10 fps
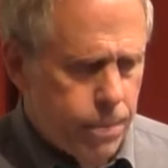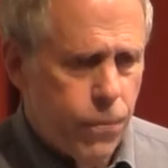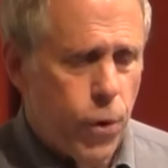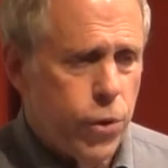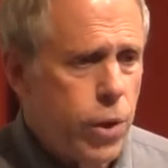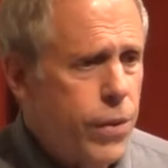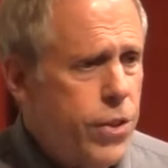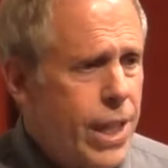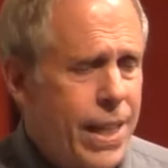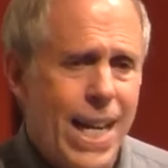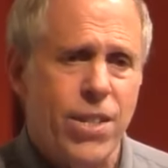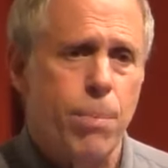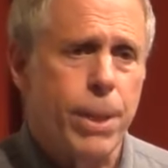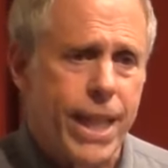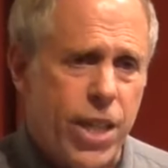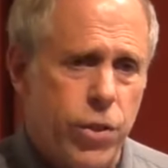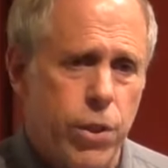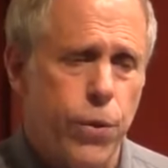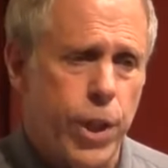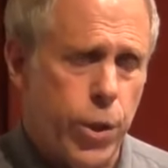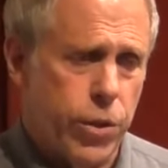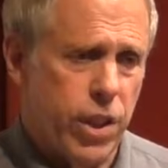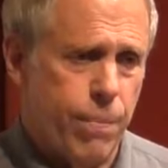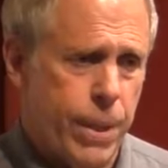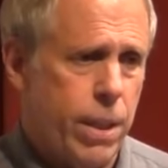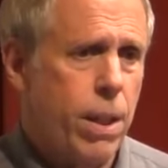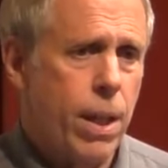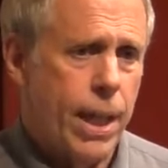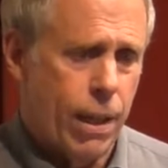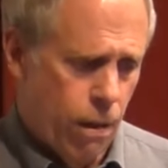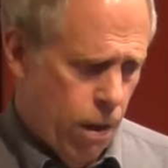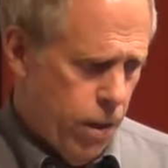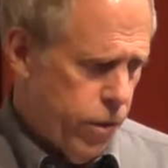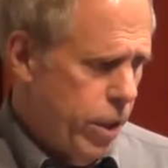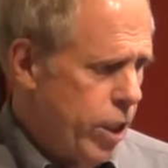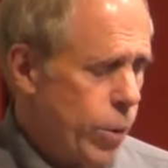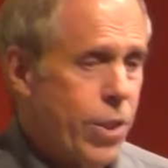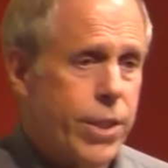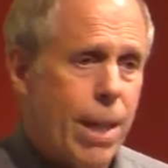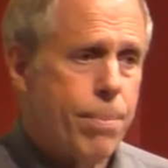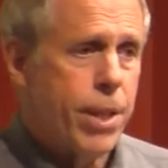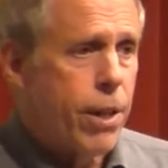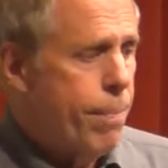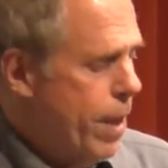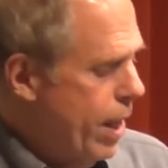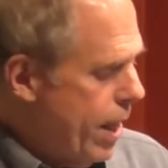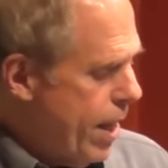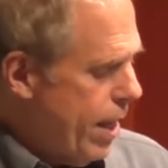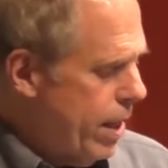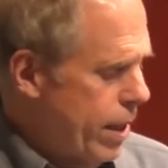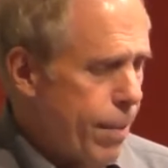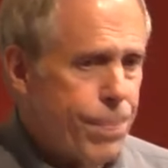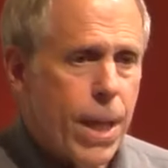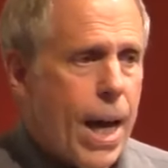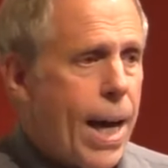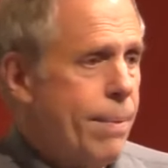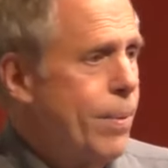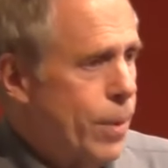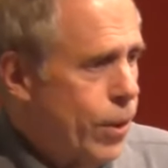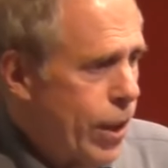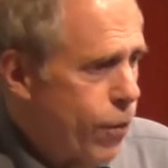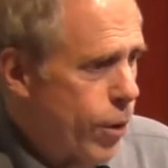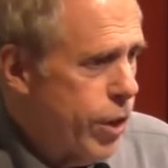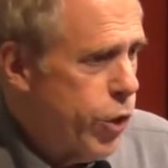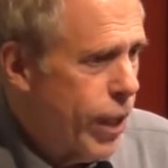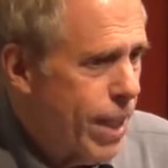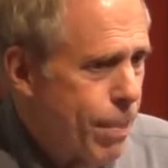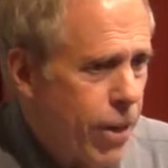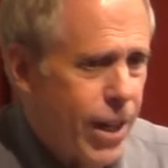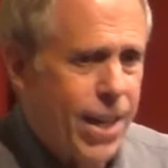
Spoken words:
foreign service, and it has implications for the U.S. government at large. So I'll stop there, and looking forward to joining Mary